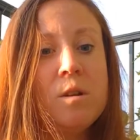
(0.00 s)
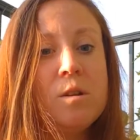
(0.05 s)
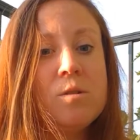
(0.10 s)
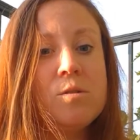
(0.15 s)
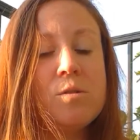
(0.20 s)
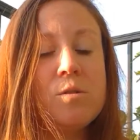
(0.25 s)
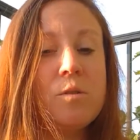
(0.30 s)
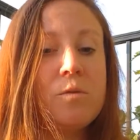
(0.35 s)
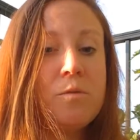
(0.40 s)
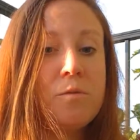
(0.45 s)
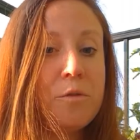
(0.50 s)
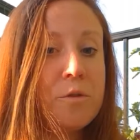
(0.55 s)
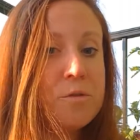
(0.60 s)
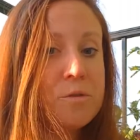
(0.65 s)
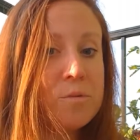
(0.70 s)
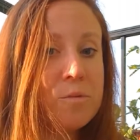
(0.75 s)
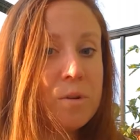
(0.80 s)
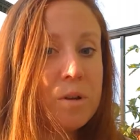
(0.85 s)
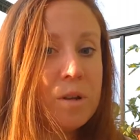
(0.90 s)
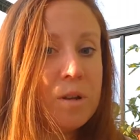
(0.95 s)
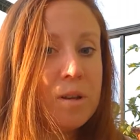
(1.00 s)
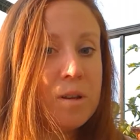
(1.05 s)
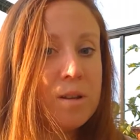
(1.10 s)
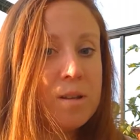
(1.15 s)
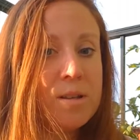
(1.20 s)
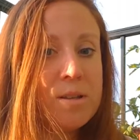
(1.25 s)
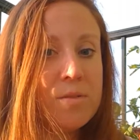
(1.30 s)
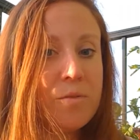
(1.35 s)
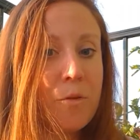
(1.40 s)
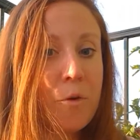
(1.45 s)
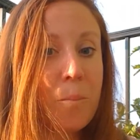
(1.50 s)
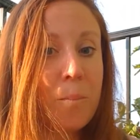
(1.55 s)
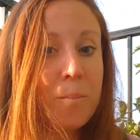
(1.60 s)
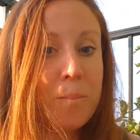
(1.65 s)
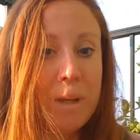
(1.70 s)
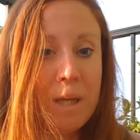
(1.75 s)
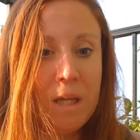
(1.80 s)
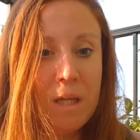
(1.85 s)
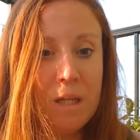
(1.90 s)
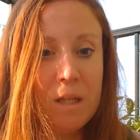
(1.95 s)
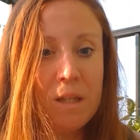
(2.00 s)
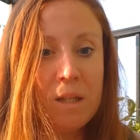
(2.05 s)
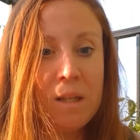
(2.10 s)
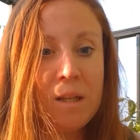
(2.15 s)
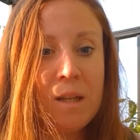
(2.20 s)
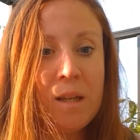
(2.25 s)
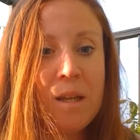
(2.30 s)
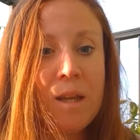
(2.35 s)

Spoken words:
So the first one is for bean,